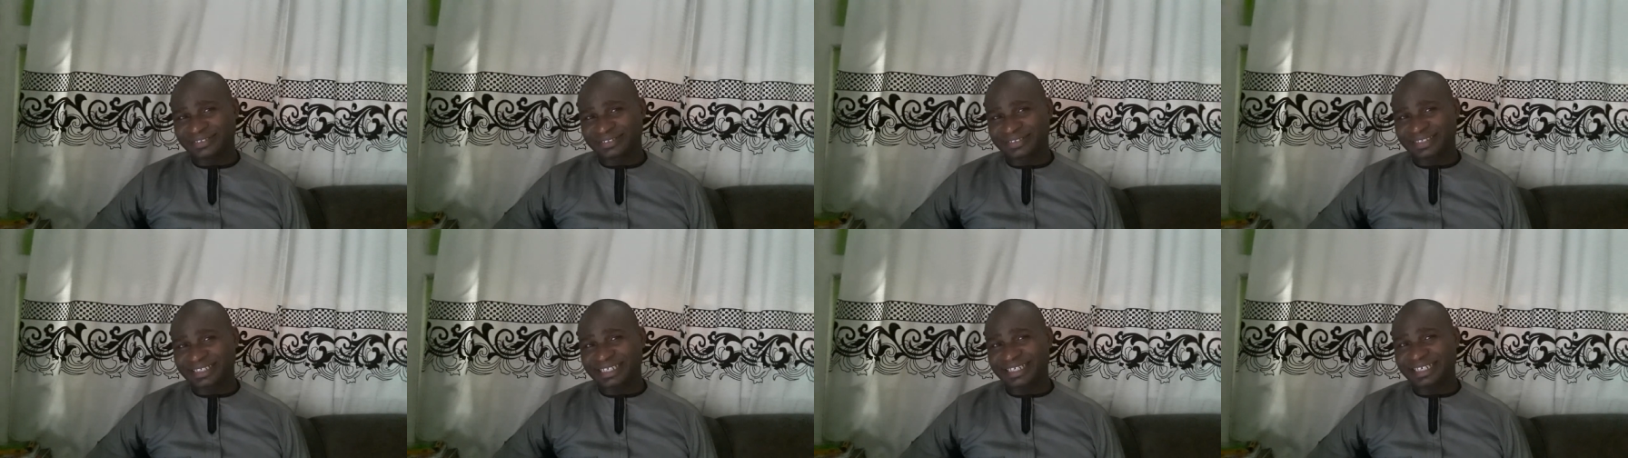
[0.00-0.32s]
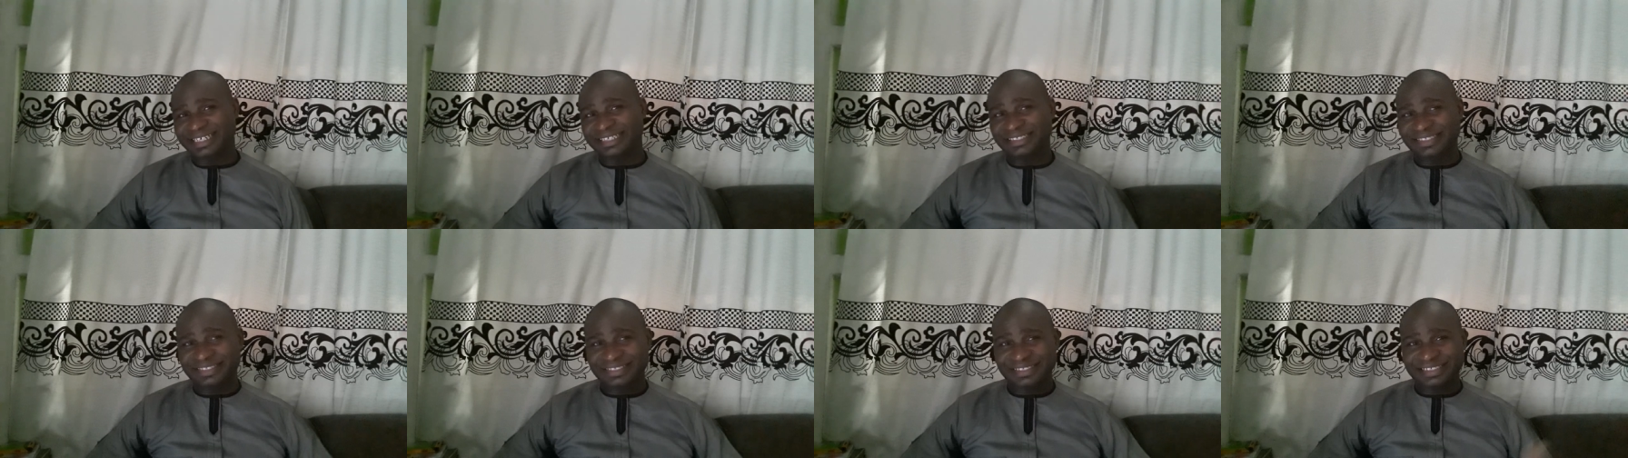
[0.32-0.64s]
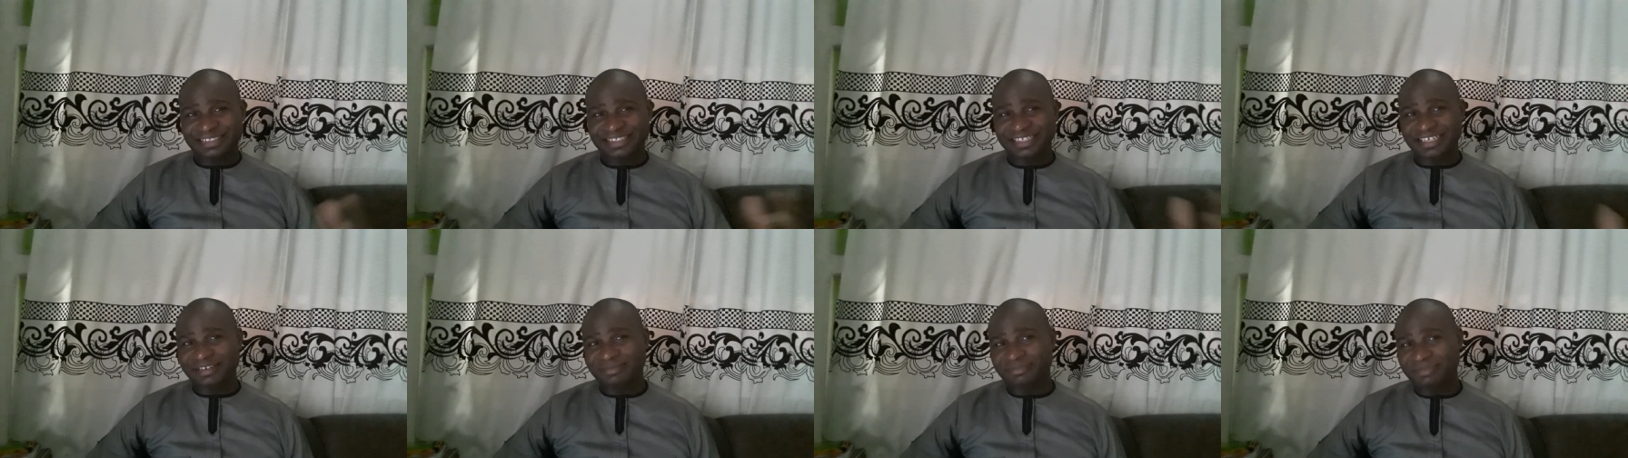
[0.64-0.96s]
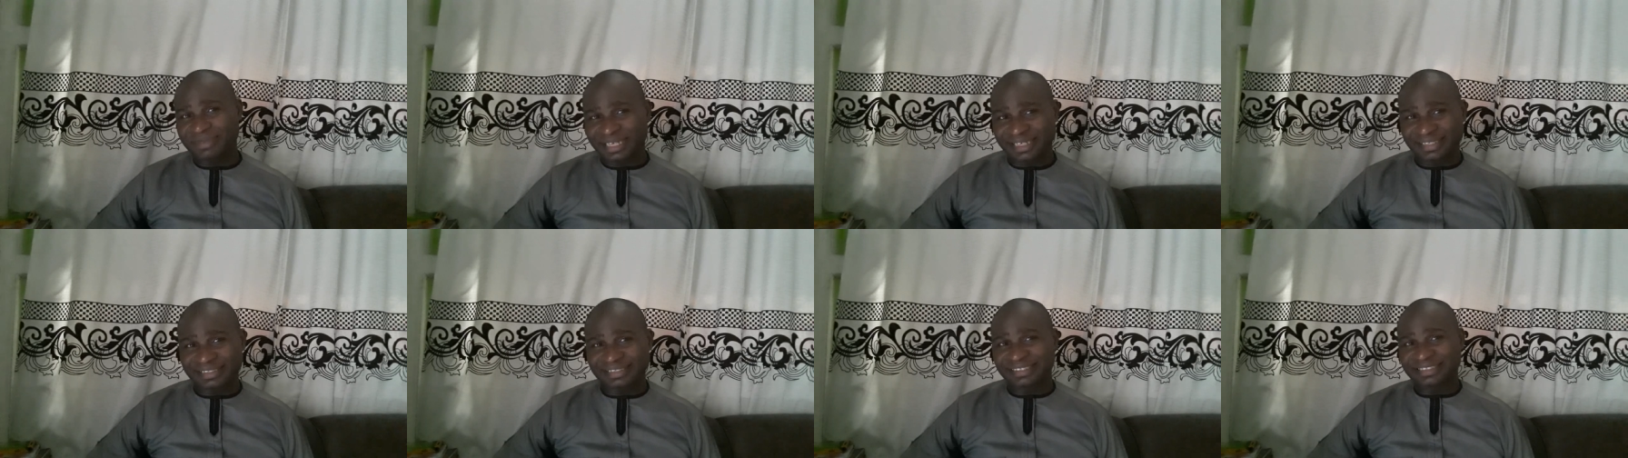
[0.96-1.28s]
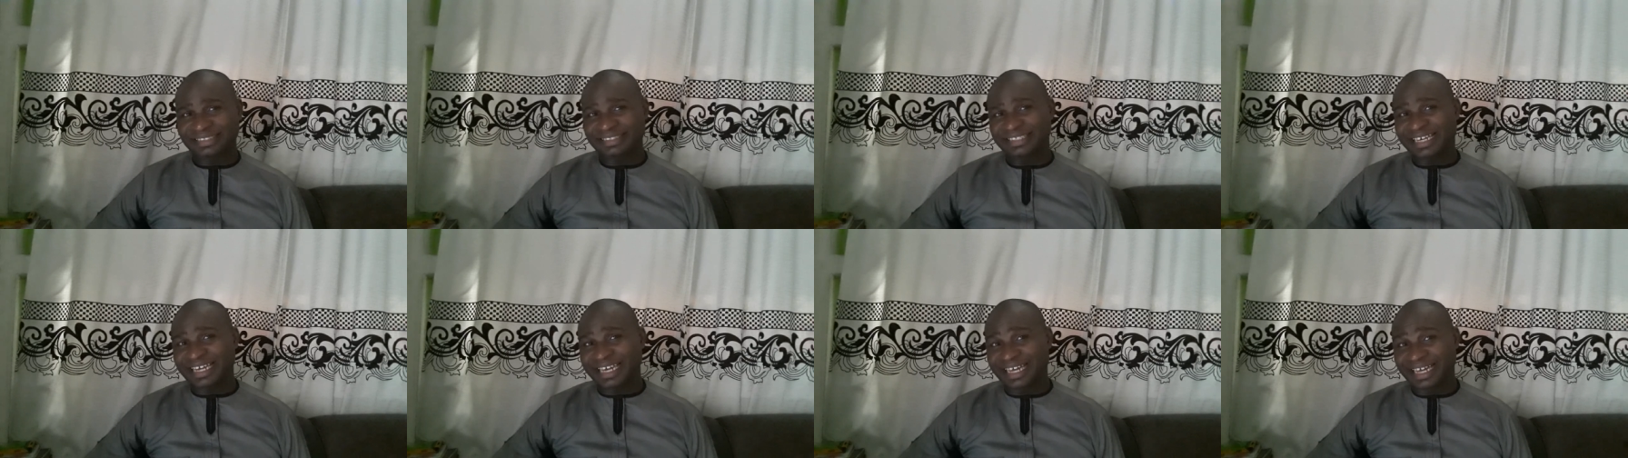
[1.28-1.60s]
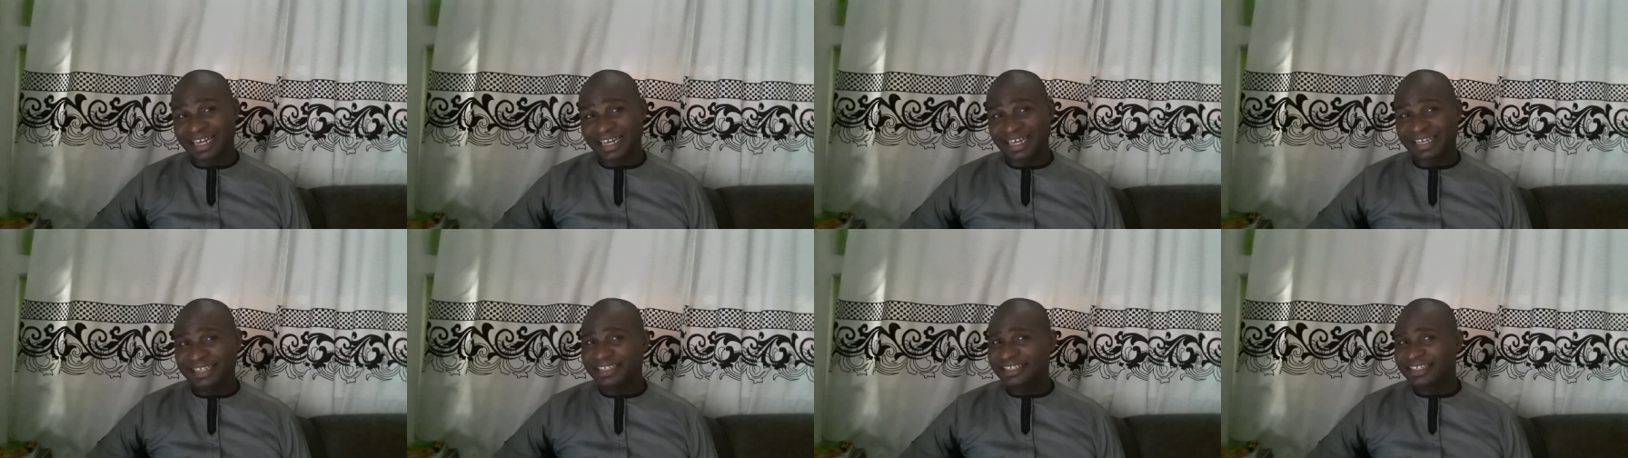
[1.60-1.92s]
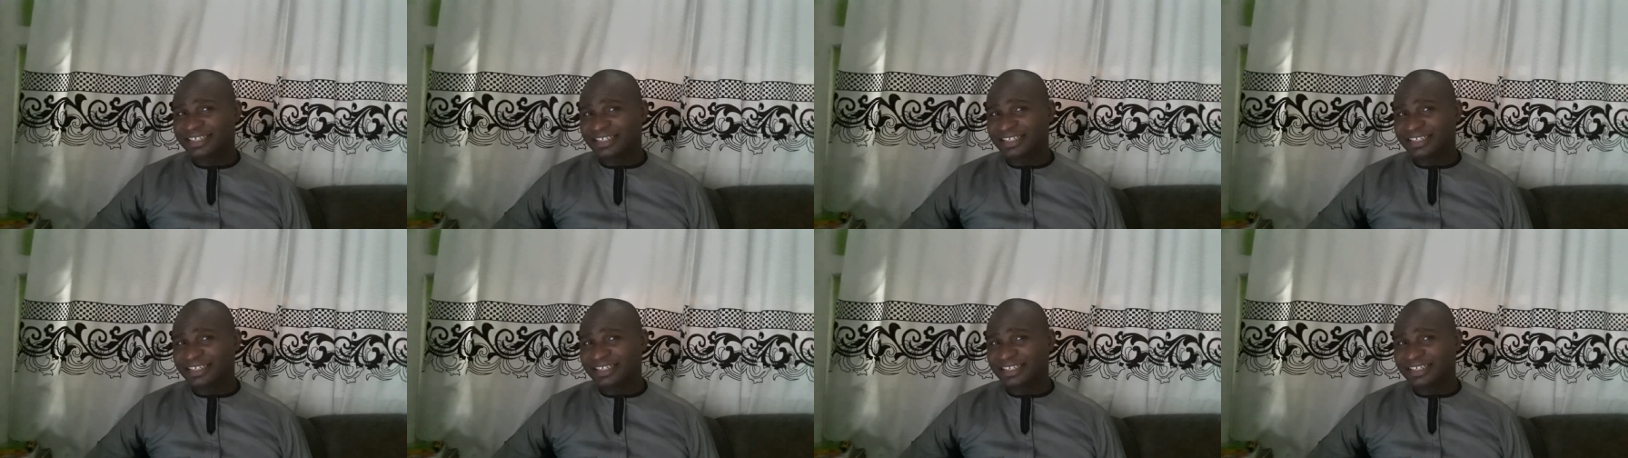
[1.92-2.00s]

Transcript: okay? HTML is there.